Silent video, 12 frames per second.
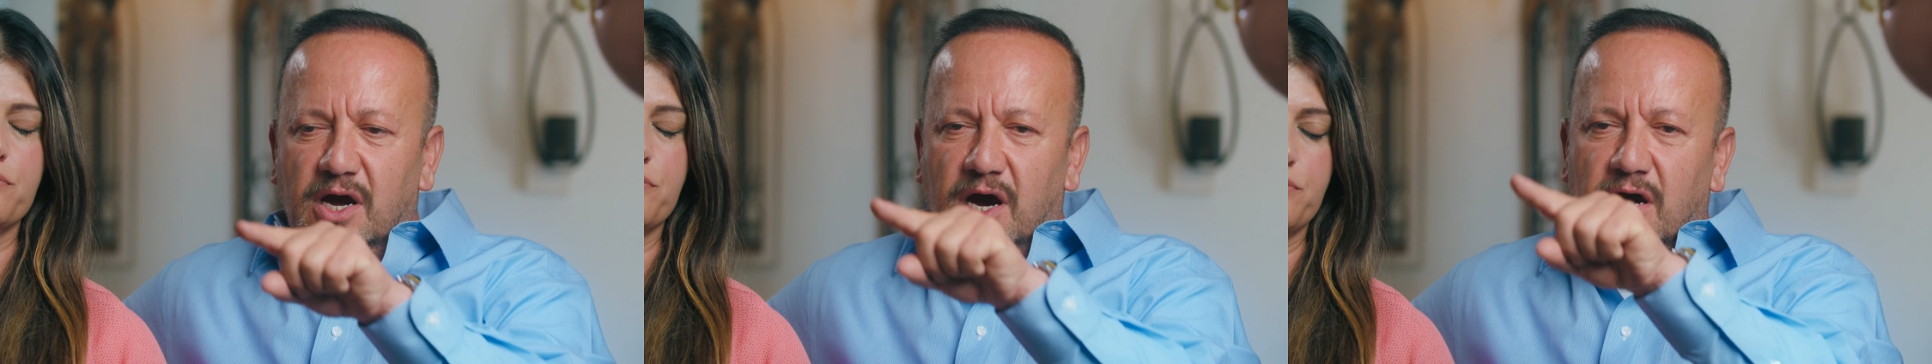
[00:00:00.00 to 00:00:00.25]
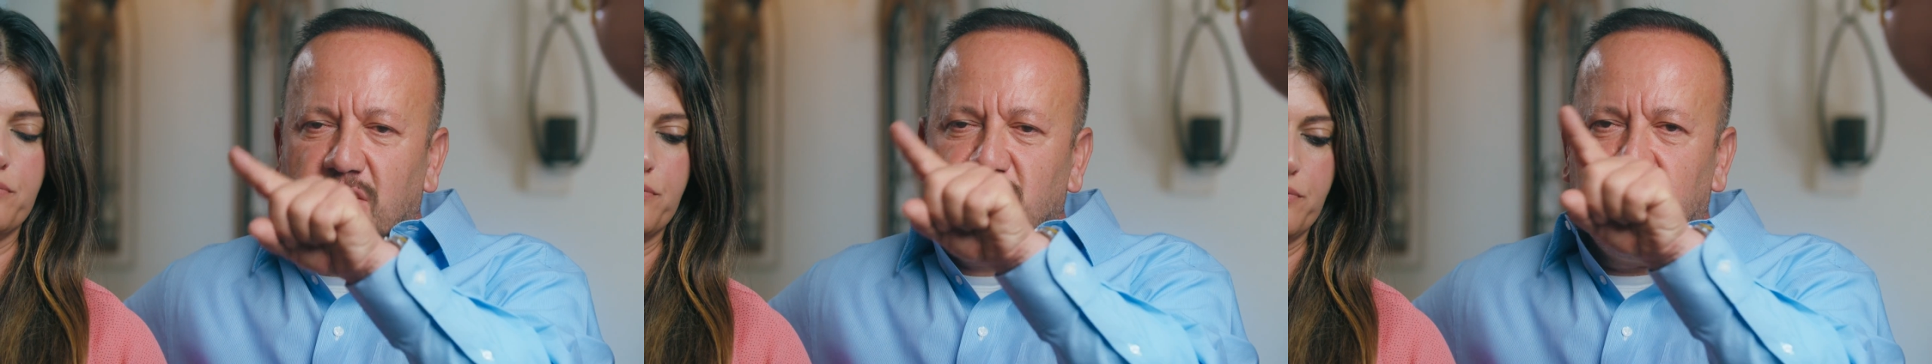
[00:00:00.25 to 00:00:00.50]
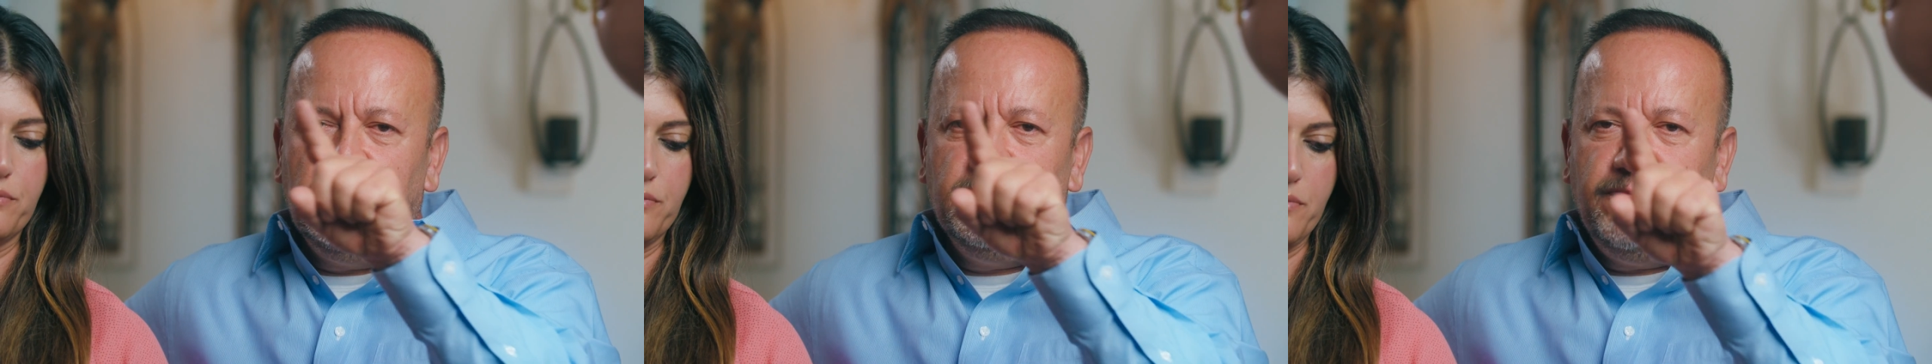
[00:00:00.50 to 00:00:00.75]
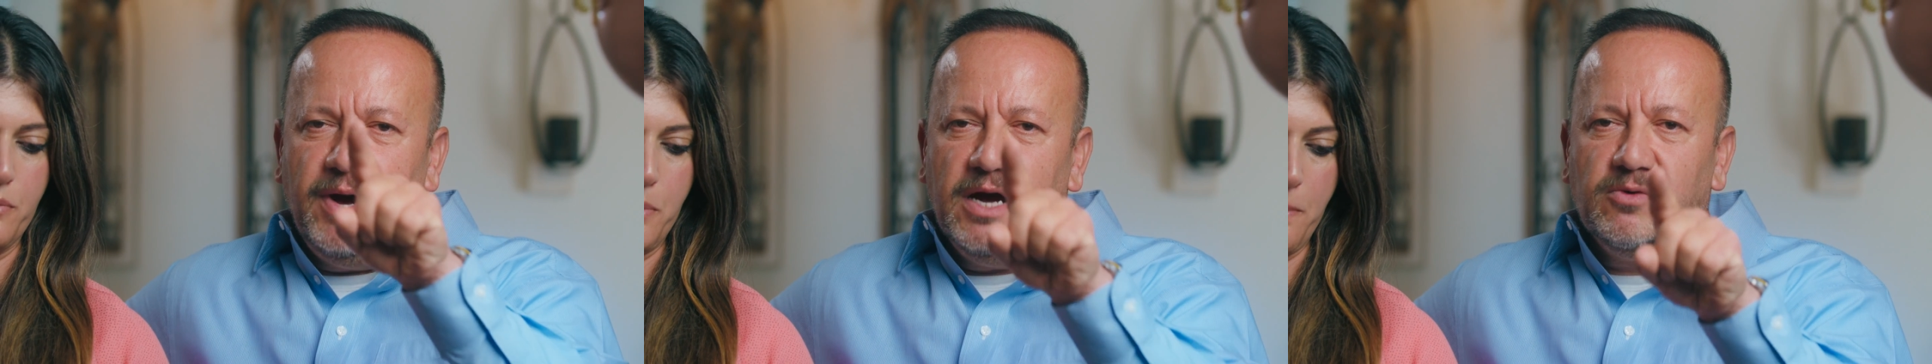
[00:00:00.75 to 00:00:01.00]
arching
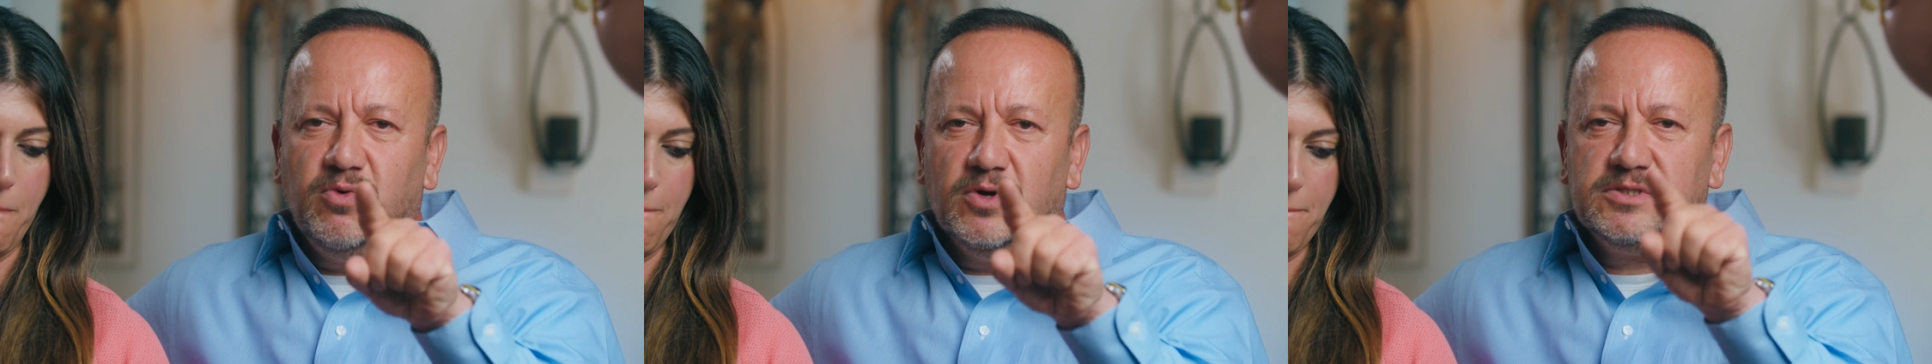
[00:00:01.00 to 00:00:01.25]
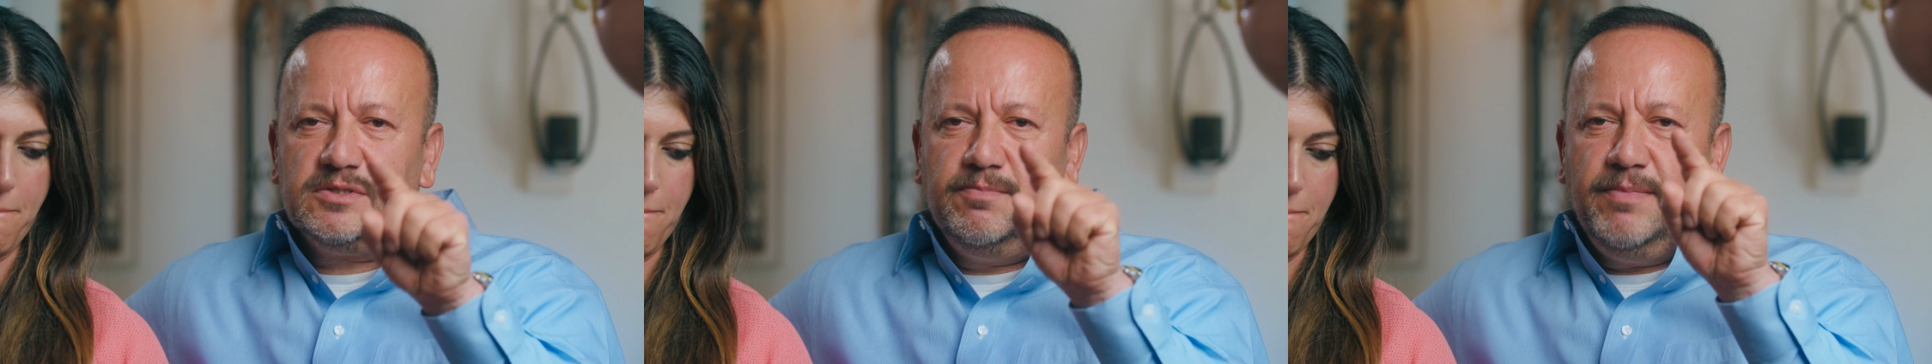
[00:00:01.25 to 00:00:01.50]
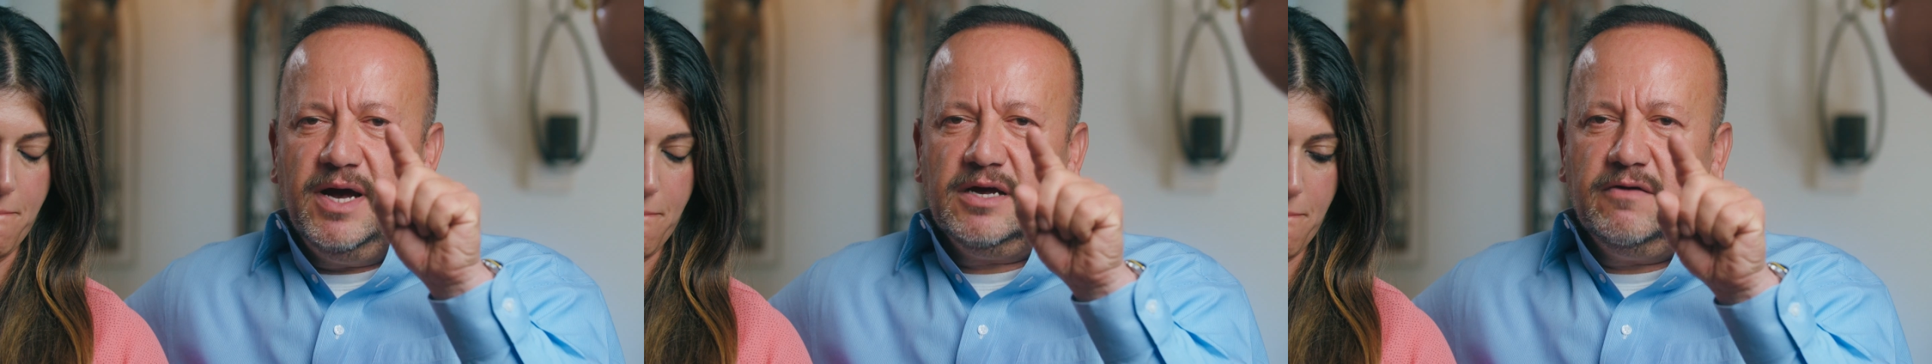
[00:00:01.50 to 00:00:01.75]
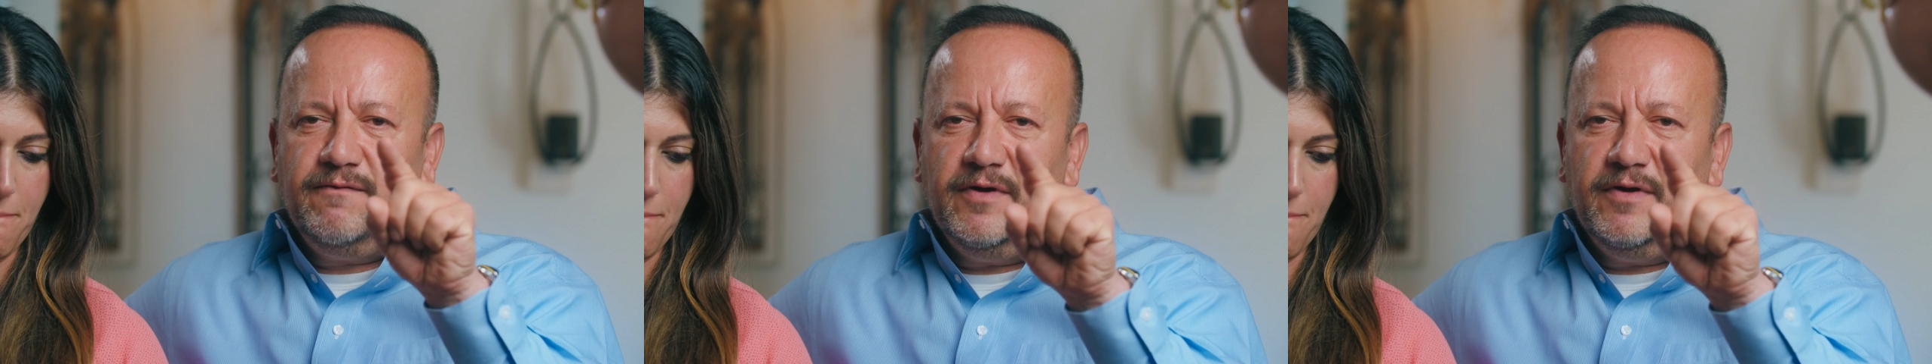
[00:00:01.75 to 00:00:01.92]
backwards, back of